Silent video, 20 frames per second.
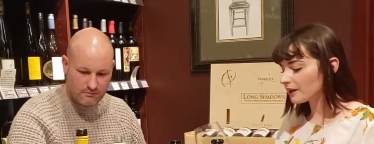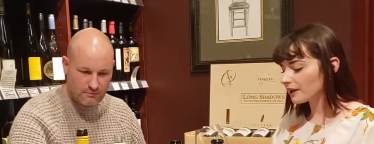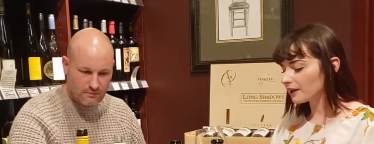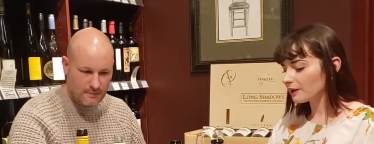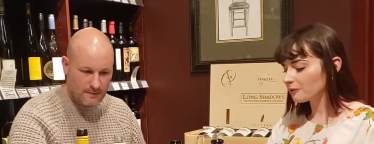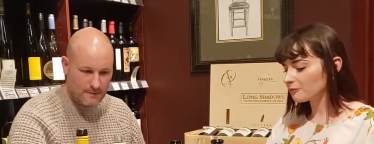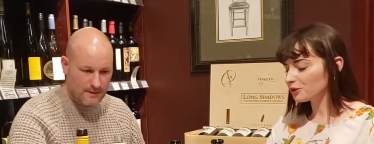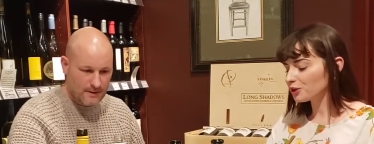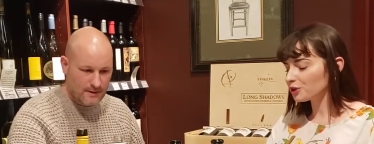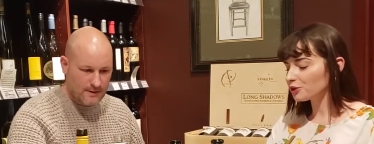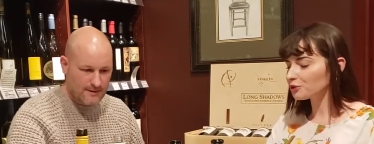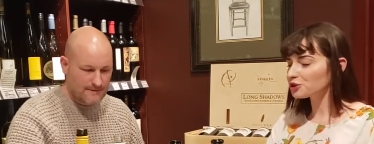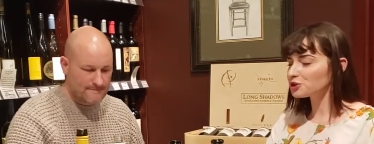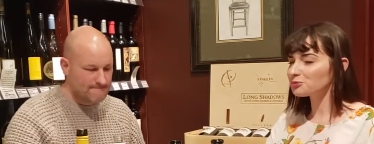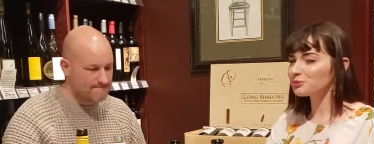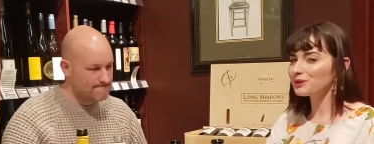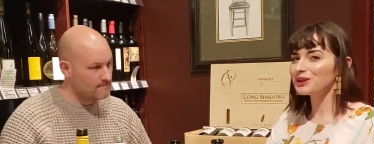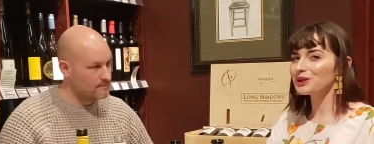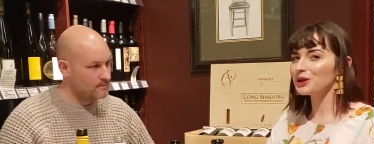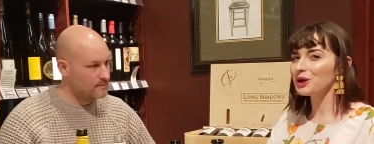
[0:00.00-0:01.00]
Speaker 1: a huge
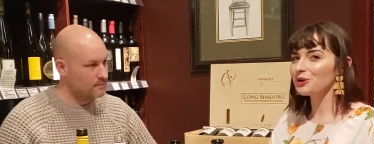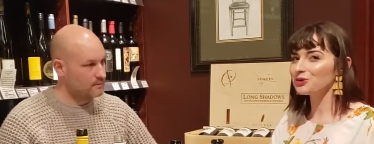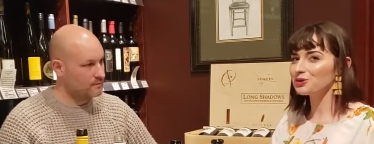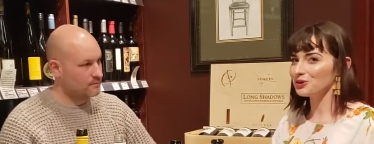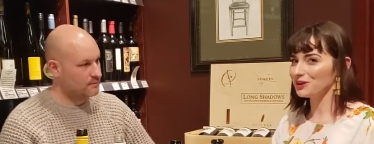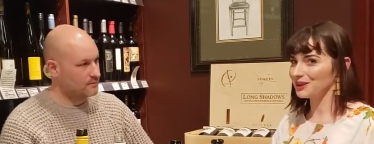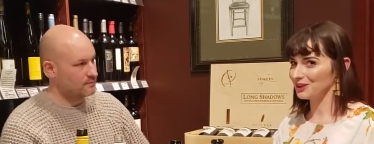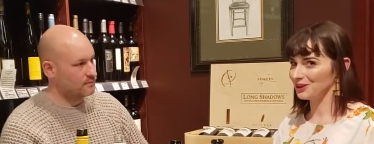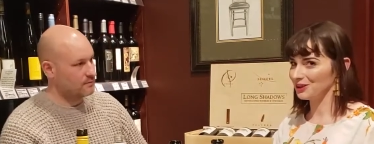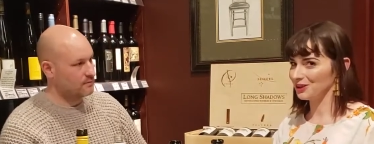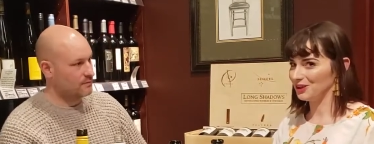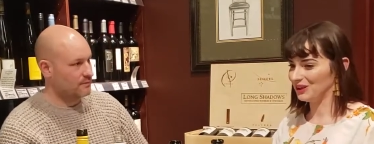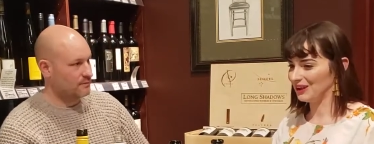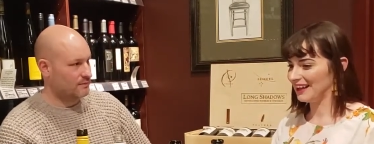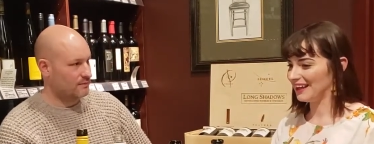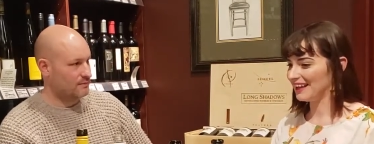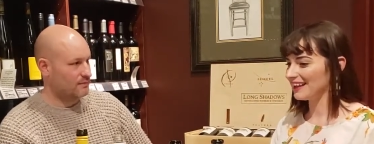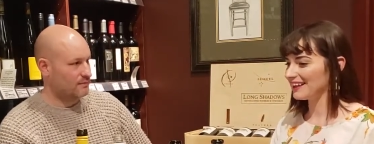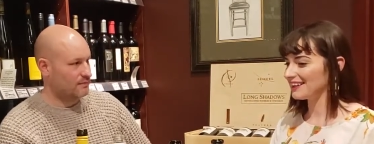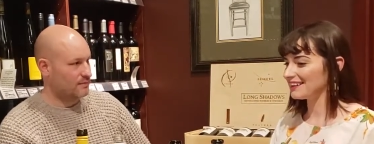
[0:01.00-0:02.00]
Pinot drinker,
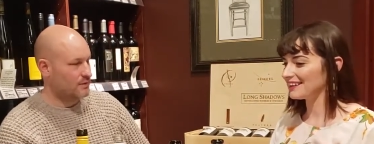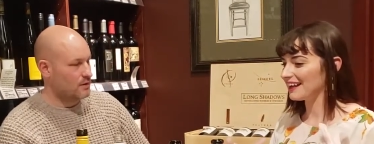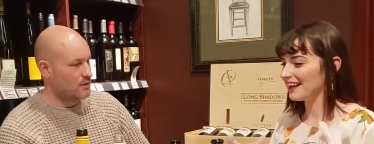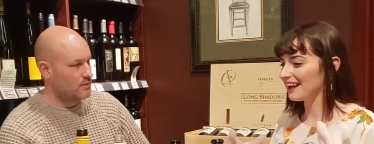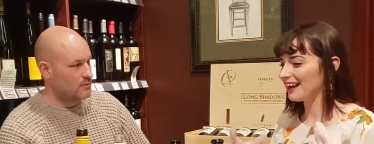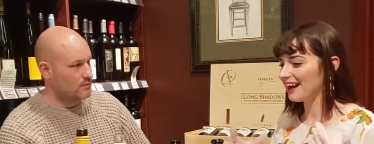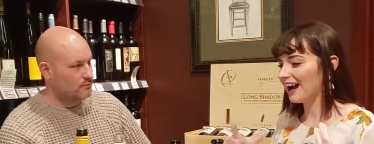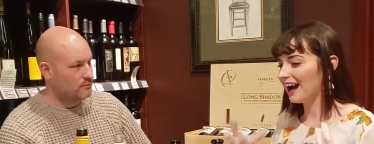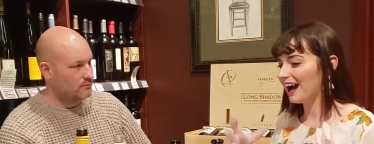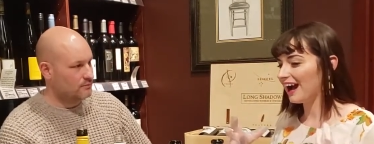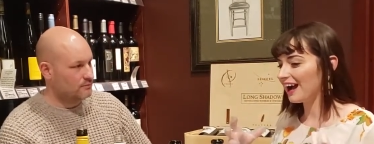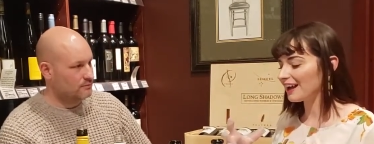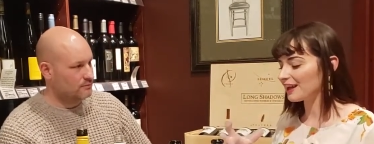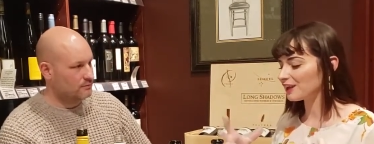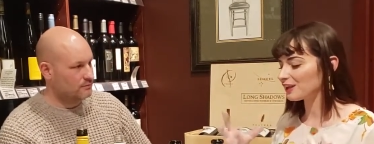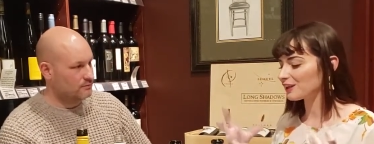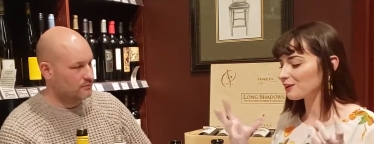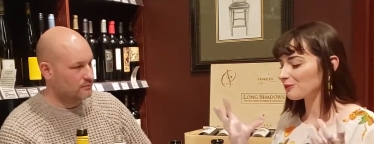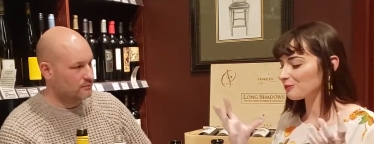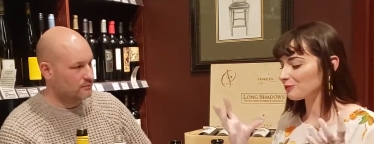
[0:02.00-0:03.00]
and
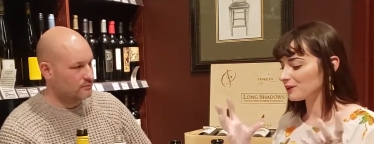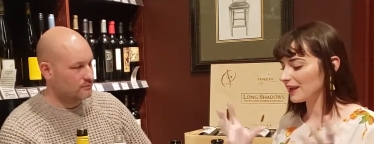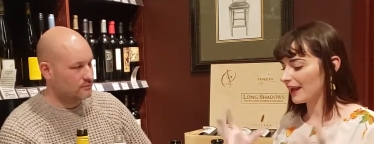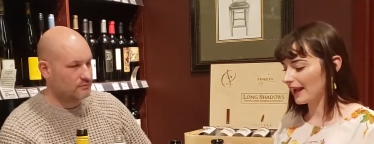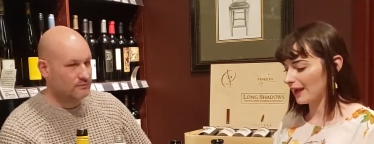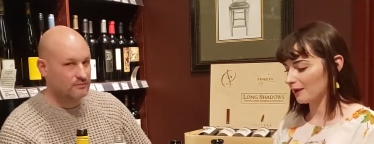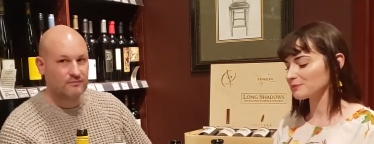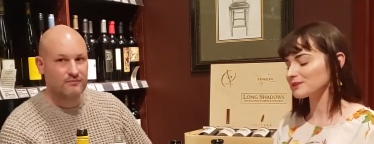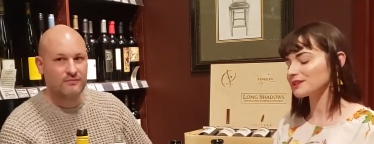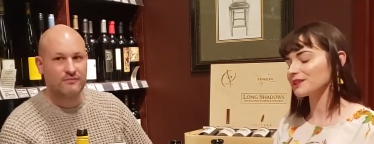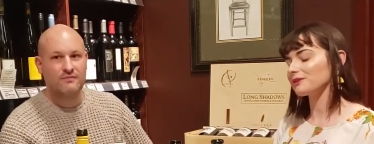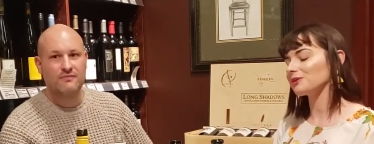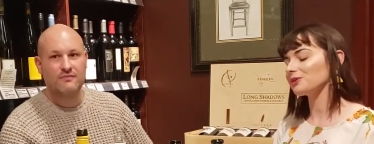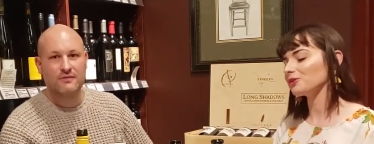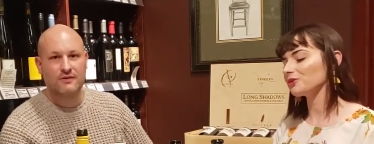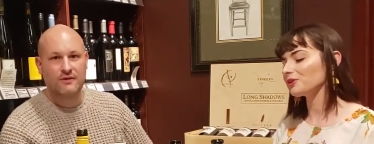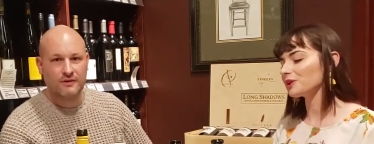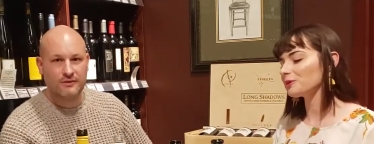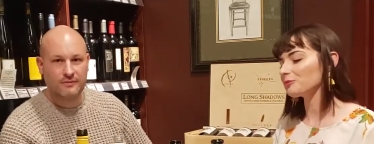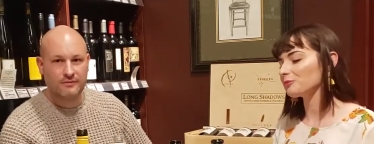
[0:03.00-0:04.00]
I would
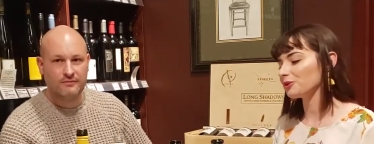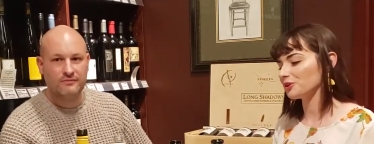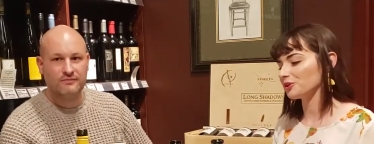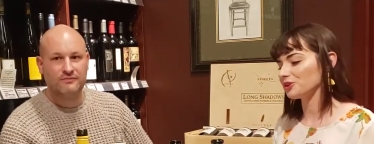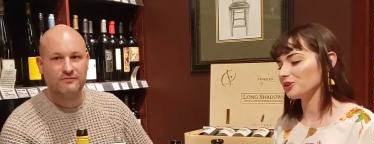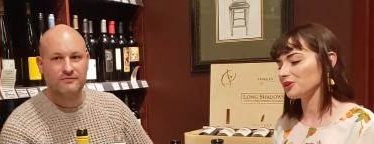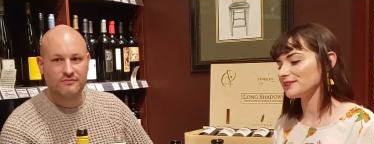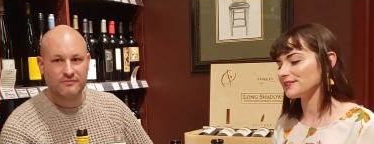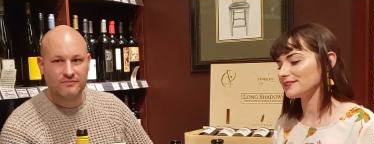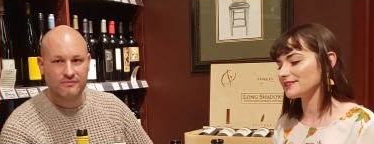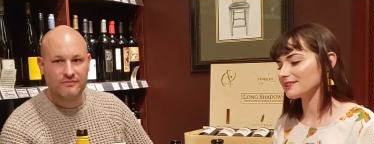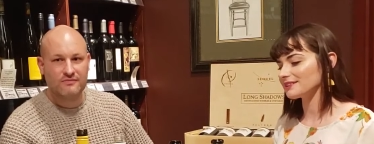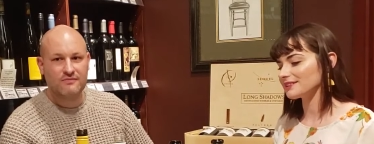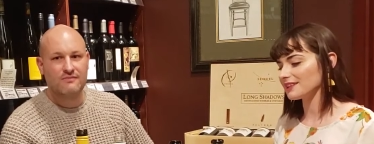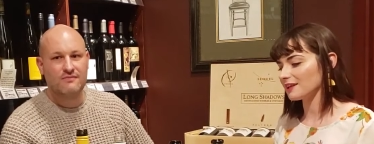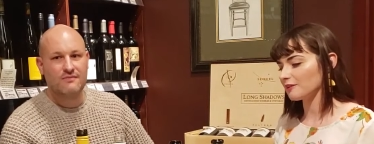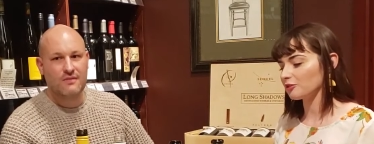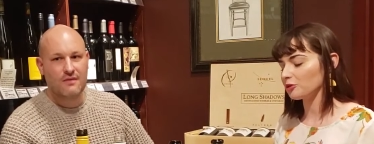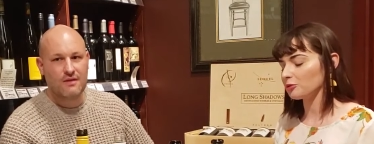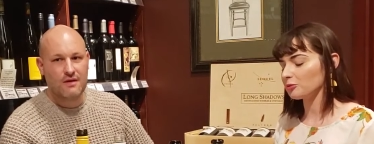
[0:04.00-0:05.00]
absolutely purchase
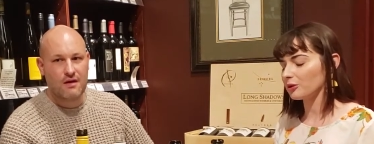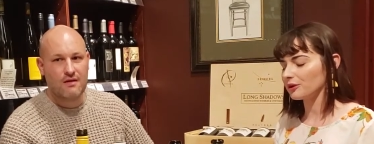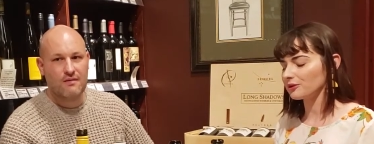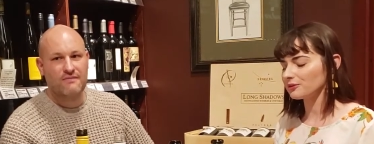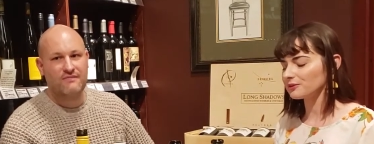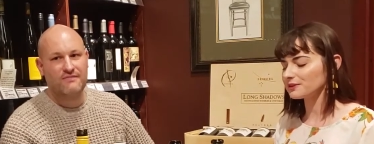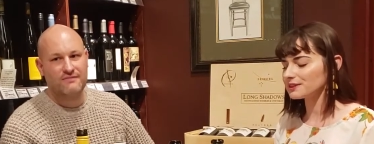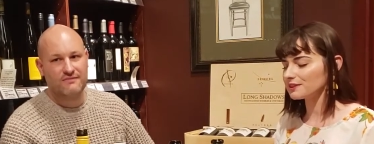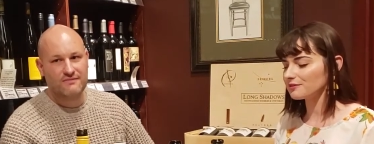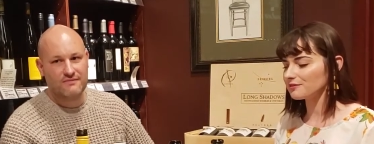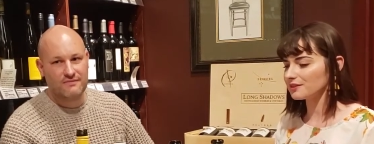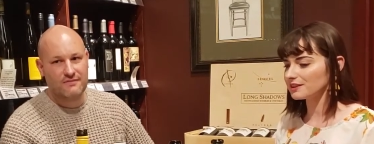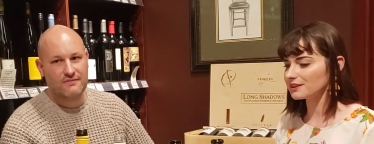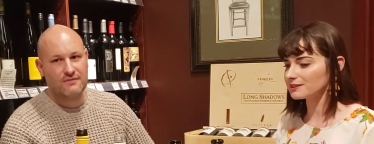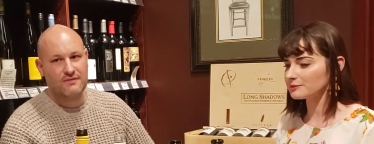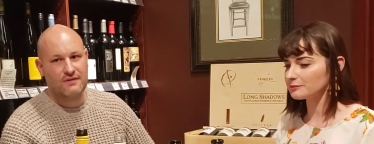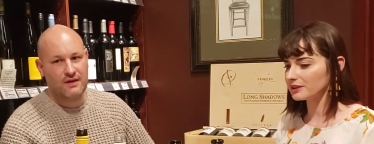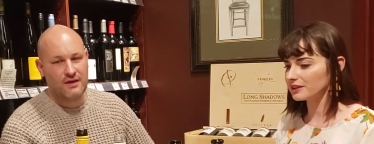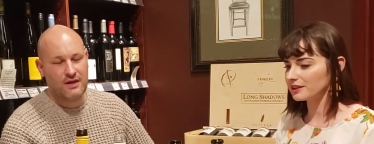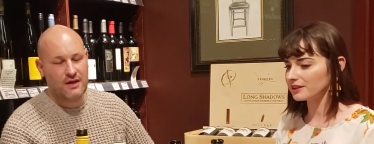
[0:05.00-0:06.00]
several bottles of this
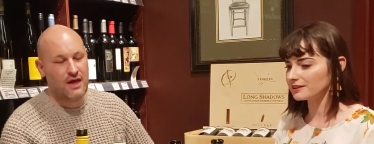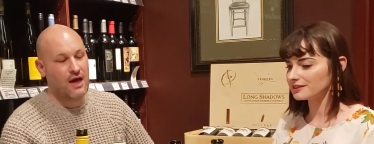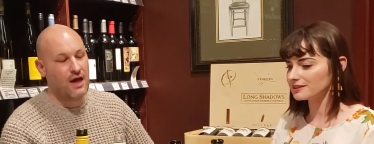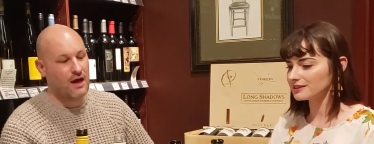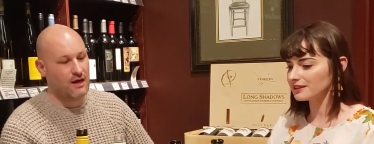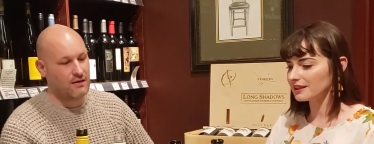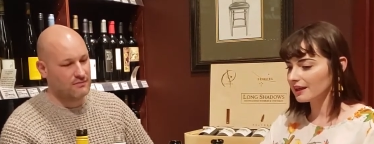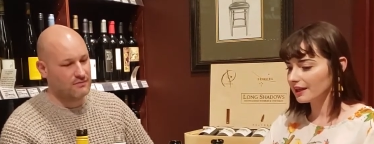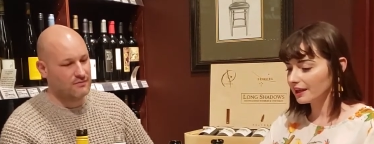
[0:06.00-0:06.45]
because. Yeah.